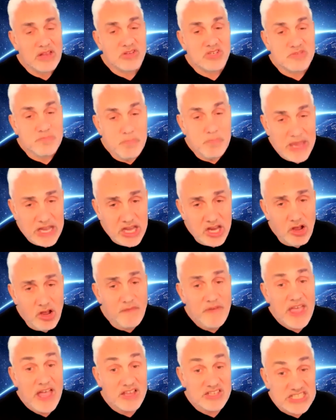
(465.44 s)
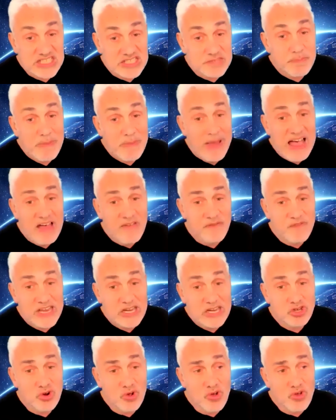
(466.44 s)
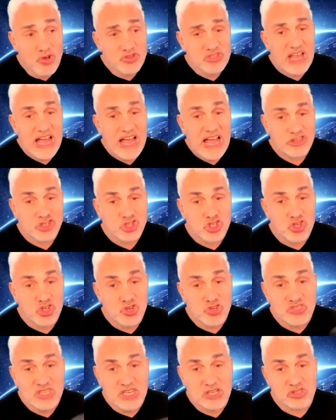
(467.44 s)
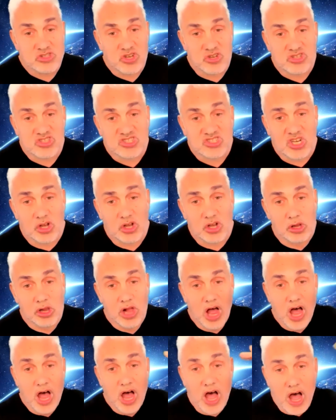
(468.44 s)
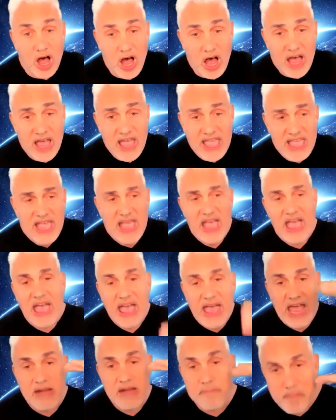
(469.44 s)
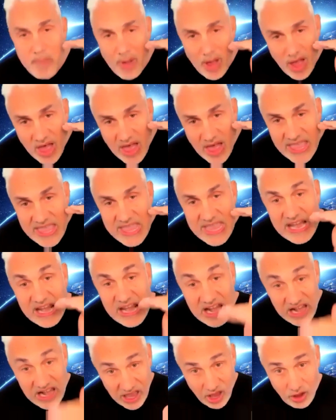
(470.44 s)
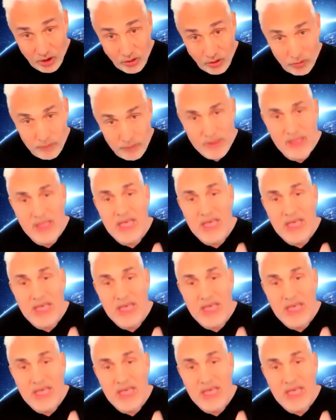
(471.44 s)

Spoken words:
many of our smart vendors are choosing to sell high and buy low.